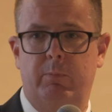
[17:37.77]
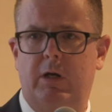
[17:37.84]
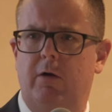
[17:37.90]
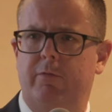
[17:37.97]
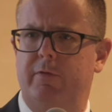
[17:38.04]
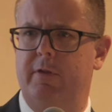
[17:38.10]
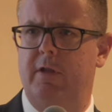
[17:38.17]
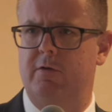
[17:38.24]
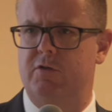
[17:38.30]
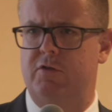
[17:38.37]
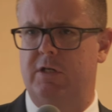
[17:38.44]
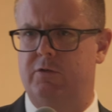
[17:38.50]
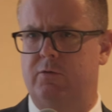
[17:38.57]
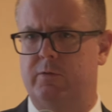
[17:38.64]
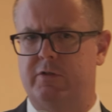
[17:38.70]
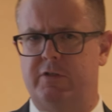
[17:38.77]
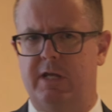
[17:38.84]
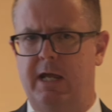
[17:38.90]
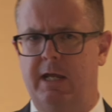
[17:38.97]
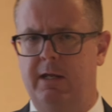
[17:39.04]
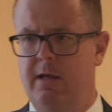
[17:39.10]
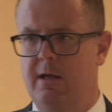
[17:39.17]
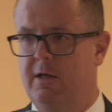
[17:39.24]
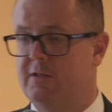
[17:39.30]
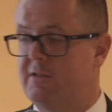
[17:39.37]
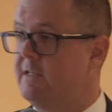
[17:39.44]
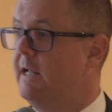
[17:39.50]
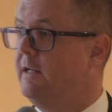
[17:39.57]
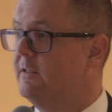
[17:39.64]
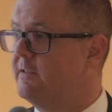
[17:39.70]
But often those schedules say
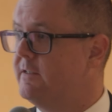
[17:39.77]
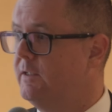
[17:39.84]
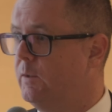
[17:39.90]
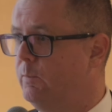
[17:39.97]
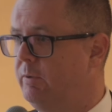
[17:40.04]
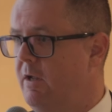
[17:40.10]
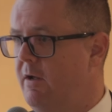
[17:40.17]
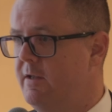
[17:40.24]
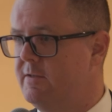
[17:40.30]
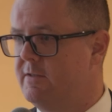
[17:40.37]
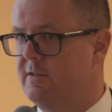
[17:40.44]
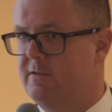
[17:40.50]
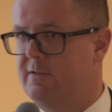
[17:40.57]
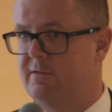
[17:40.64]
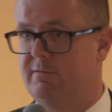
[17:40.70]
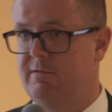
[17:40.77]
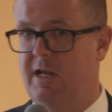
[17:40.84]
stainless steel appliances.